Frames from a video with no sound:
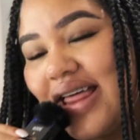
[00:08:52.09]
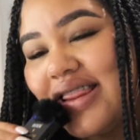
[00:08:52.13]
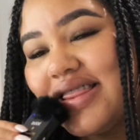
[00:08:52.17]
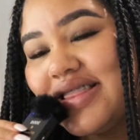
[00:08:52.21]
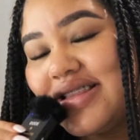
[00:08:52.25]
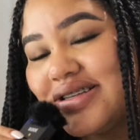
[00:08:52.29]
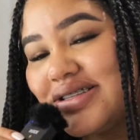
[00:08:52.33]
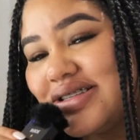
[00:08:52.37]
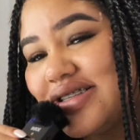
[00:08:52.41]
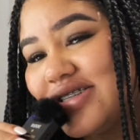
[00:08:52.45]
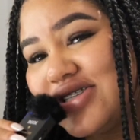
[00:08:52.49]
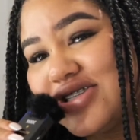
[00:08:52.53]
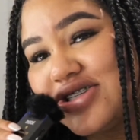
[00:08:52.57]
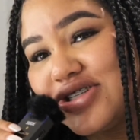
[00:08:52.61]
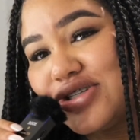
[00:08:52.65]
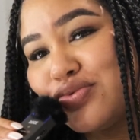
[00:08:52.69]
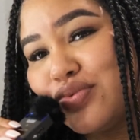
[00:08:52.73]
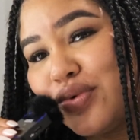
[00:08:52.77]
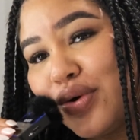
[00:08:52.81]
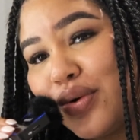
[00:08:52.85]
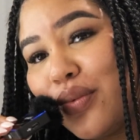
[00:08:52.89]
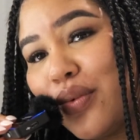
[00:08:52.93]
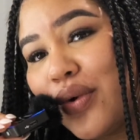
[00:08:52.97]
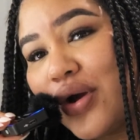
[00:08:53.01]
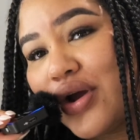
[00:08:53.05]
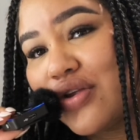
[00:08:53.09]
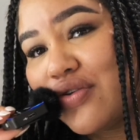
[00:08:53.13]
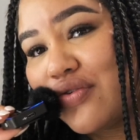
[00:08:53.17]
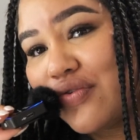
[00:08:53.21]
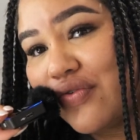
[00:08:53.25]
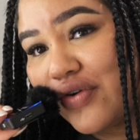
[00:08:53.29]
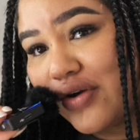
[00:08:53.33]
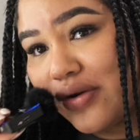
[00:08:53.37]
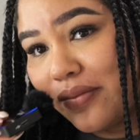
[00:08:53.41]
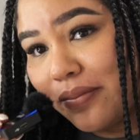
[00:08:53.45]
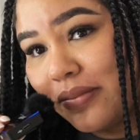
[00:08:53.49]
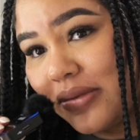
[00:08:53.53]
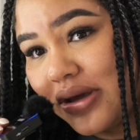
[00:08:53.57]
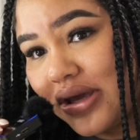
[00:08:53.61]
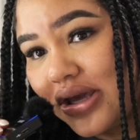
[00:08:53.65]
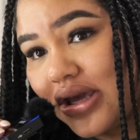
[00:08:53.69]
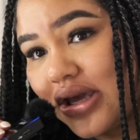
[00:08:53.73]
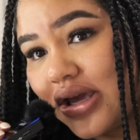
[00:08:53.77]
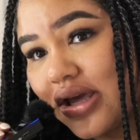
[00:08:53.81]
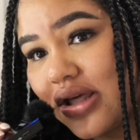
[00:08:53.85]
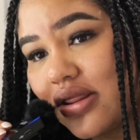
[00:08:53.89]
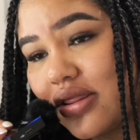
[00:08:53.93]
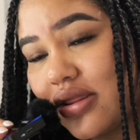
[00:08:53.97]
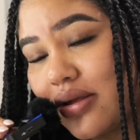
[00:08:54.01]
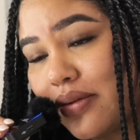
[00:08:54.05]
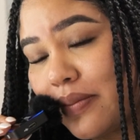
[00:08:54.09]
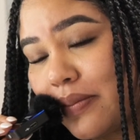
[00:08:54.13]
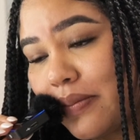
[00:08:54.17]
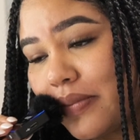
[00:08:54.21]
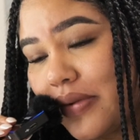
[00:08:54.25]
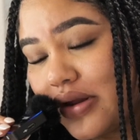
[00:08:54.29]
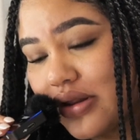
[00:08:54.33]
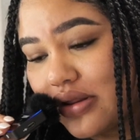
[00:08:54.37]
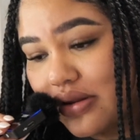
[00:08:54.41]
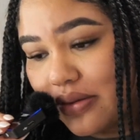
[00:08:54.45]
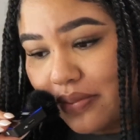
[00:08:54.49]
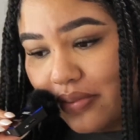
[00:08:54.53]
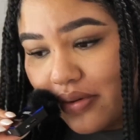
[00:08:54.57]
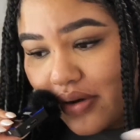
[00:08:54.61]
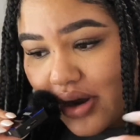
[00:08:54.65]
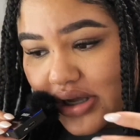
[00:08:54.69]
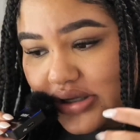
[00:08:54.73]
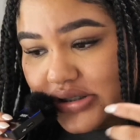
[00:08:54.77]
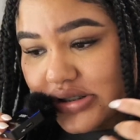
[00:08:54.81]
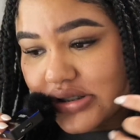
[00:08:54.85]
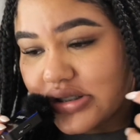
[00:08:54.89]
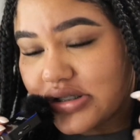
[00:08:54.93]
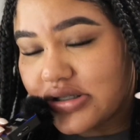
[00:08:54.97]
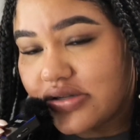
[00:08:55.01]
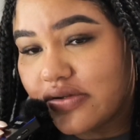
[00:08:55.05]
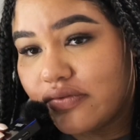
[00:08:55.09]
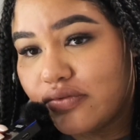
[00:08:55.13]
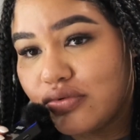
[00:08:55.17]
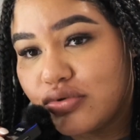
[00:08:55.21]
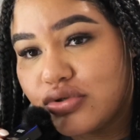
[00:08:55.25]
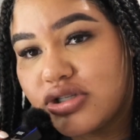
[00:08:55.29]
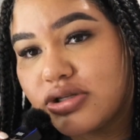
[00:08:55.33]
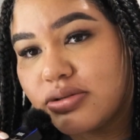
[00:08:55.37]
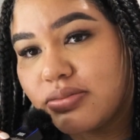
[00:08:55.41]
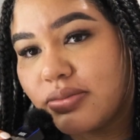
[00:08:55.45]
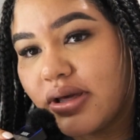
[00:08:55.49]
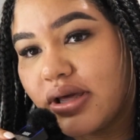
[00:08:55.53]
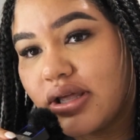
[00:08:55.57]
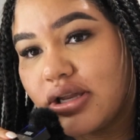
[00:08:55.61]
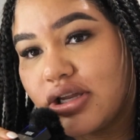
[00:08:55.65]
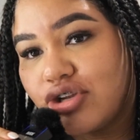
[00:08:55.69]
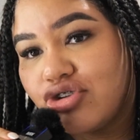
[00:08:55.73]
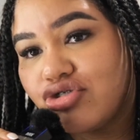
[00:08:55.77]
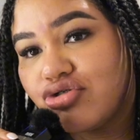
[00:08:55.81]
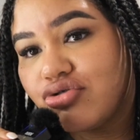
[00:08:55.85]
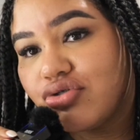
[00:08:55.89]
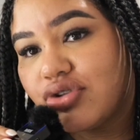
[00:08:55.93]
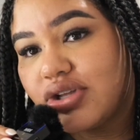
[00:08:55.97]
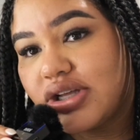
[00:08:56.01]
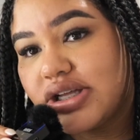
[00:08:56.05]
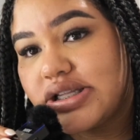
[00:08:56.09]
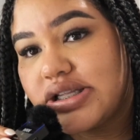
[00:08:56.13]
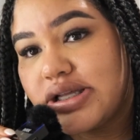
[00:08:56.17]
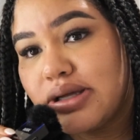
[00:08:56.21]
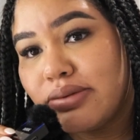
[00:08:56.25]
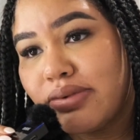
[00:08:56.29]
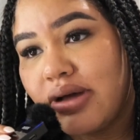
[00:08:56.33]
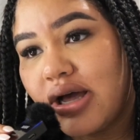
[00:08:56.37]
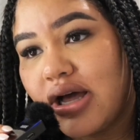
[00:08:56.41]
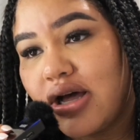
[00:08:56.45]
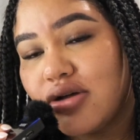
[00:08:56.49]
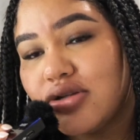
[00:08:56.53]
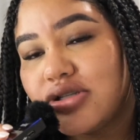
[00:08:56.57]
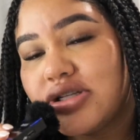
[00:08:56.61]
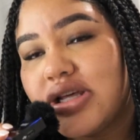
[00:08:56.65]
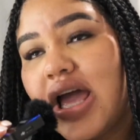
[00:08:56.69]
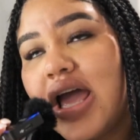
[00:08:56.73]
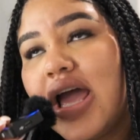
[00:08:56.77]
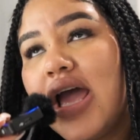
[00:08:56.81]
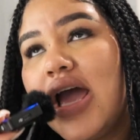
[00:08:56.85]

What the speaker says: This is just what worked for me in the process of losing my initial 60 pounds.